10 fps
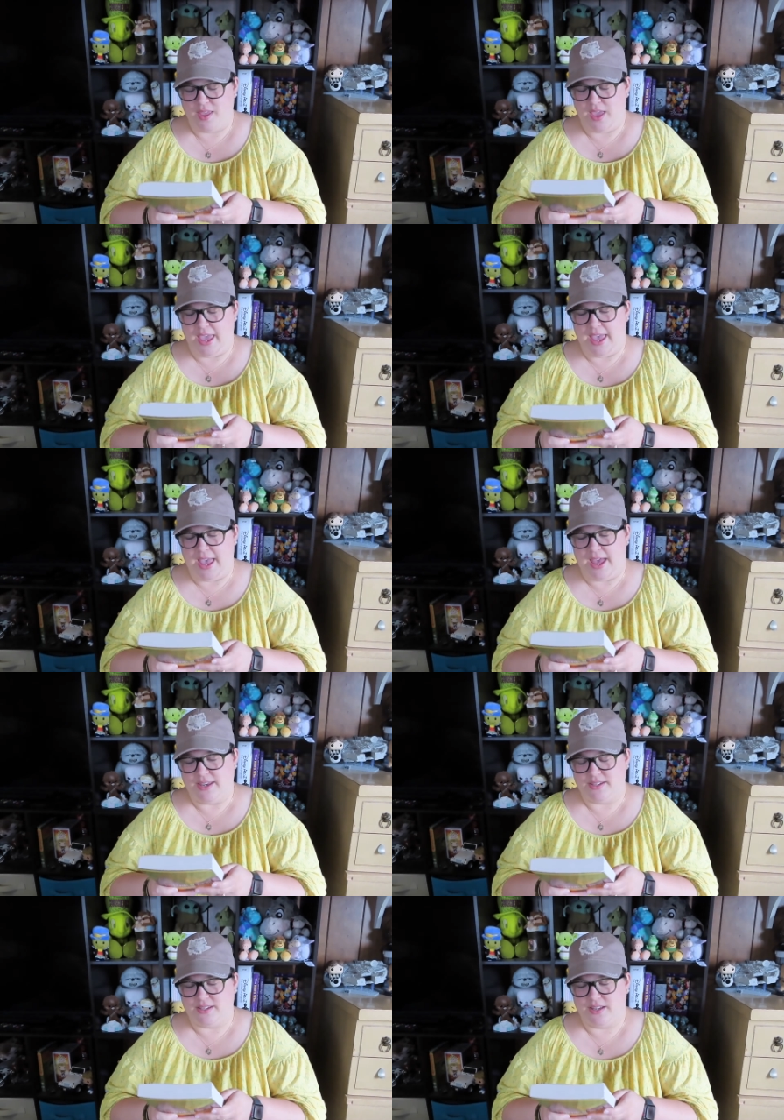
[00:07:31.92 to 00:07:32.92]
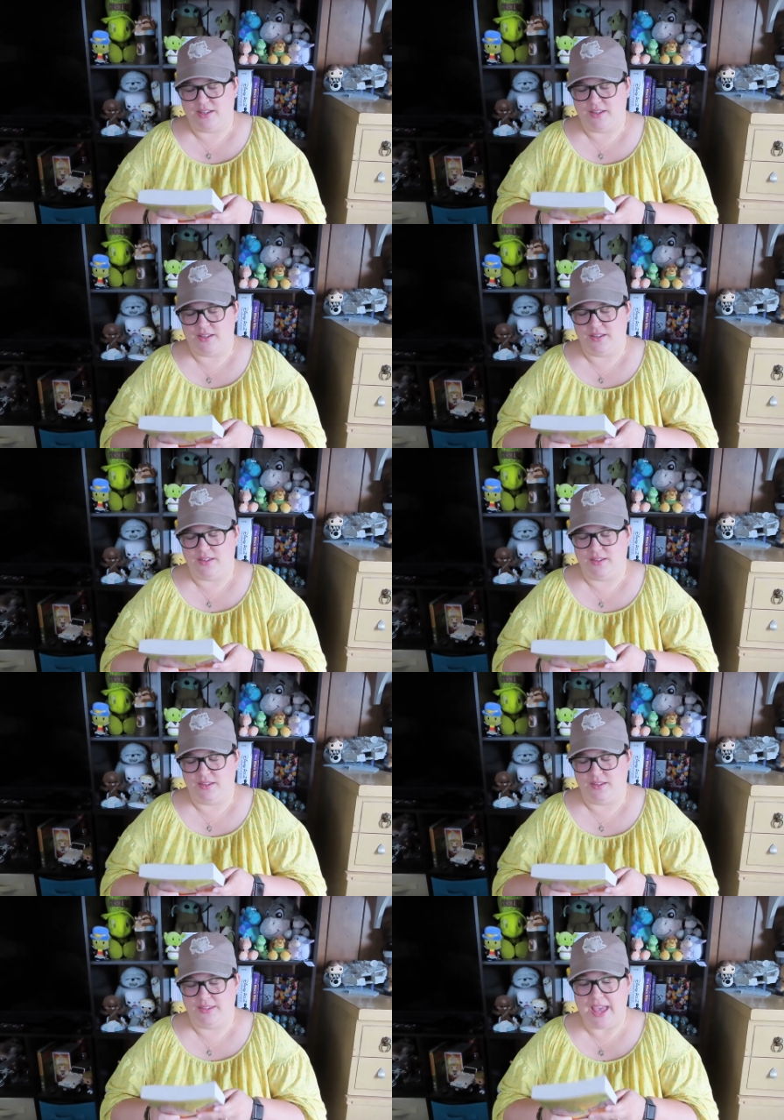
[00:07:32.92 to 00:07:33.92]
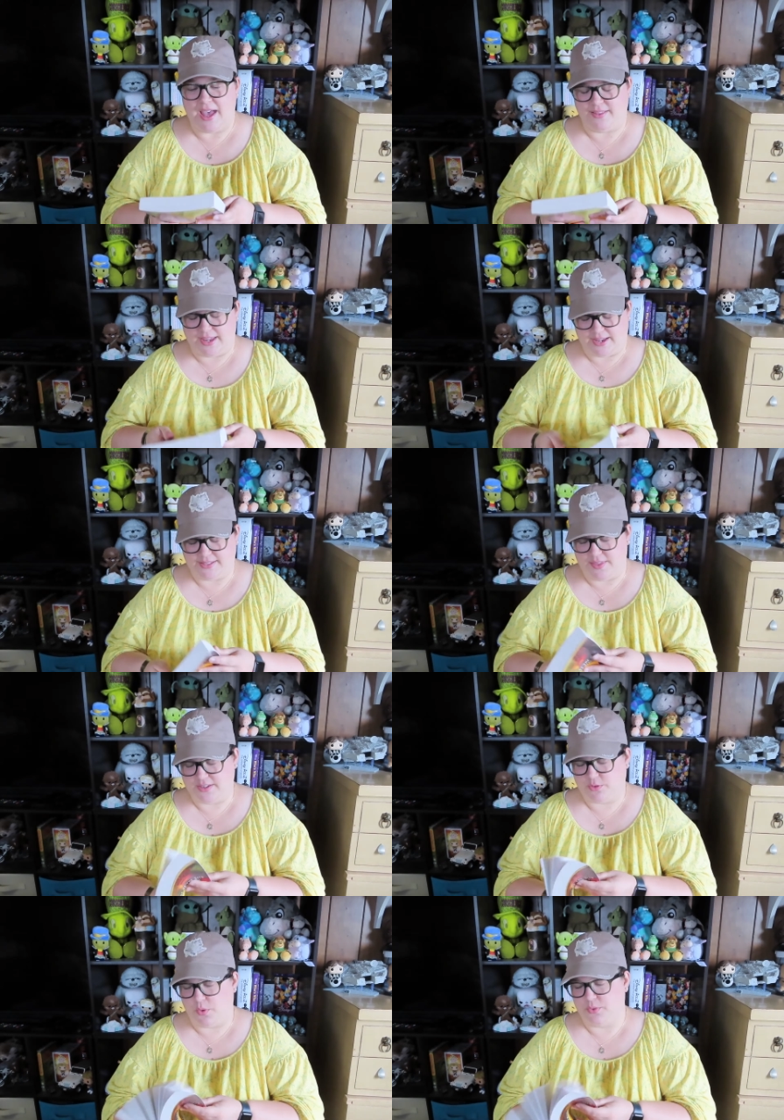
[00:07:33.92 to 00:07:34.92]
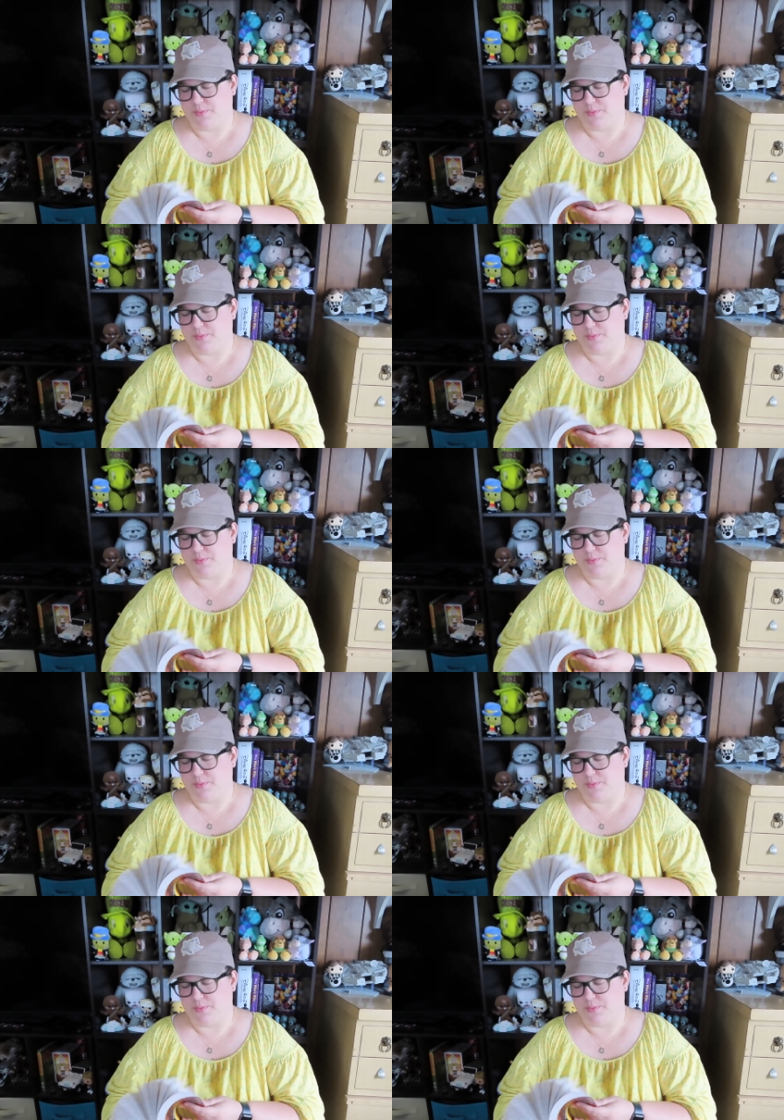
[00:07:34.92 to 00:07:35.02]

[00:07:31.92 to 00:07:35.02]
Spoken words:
And yeah, like I said, this one was